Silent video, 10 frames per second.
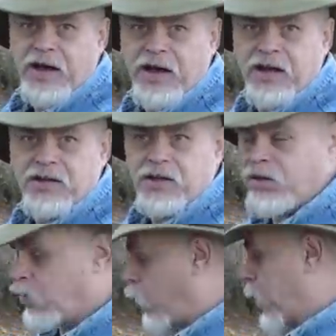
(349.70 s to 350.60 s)
head into
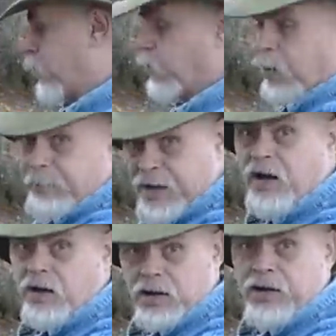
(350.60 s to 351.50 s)
it, or I can put a
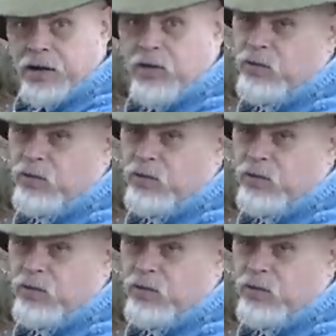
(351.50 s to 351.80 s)
pillow in here.